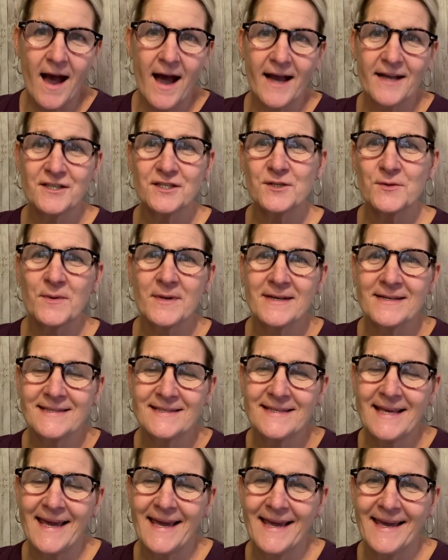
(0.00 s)
I just want to
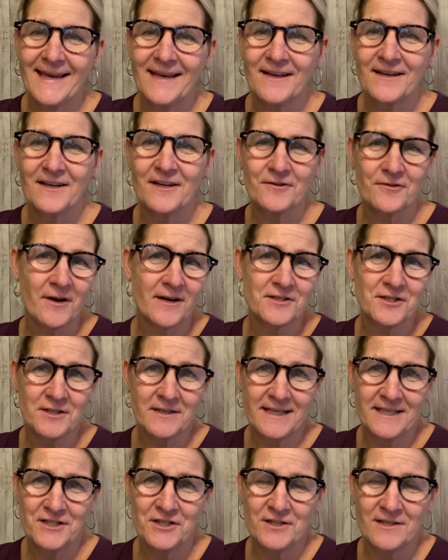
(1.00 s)
say
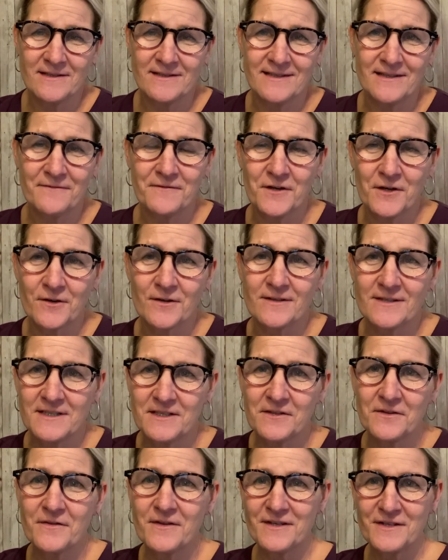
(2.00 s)
congratulations if you're
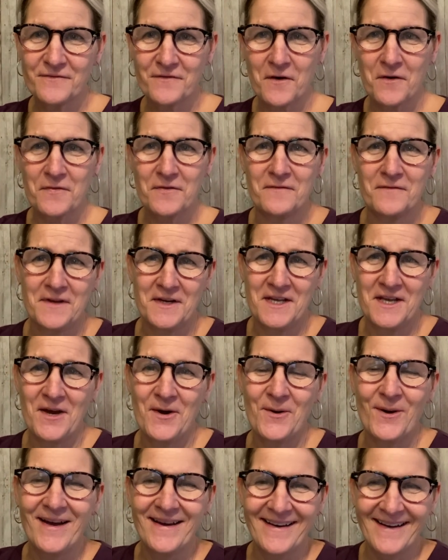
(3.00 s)
still this far in the video